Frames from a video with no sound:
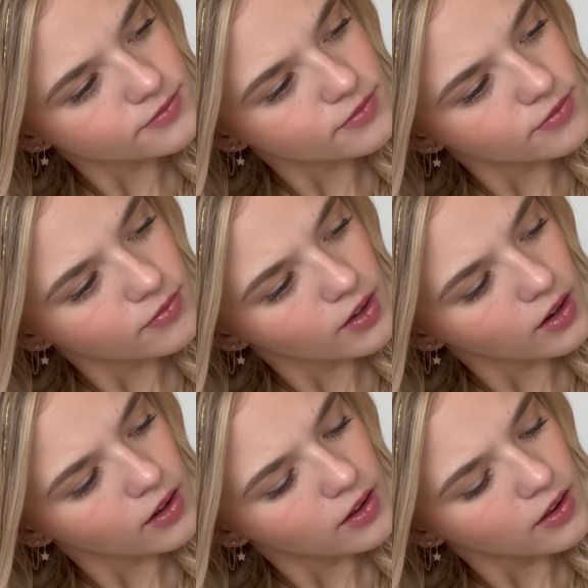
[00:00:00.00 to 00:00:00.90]

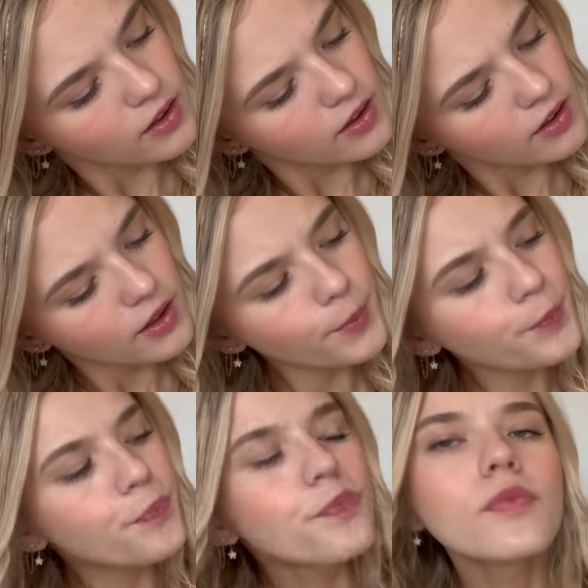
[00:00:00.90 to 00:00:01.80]

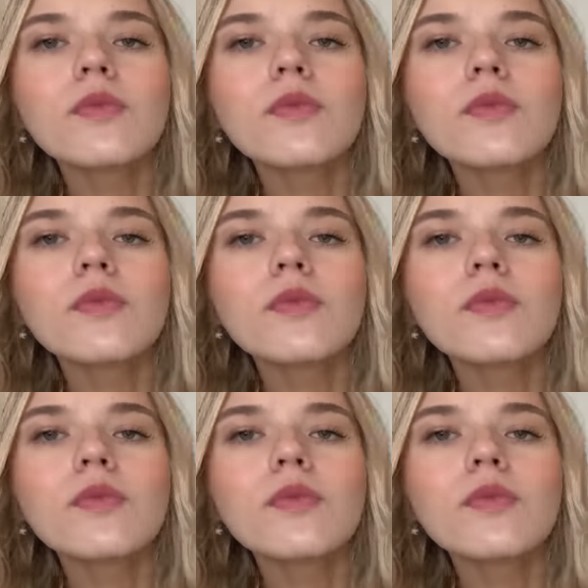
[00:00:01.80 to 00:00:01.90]
(no one is talking)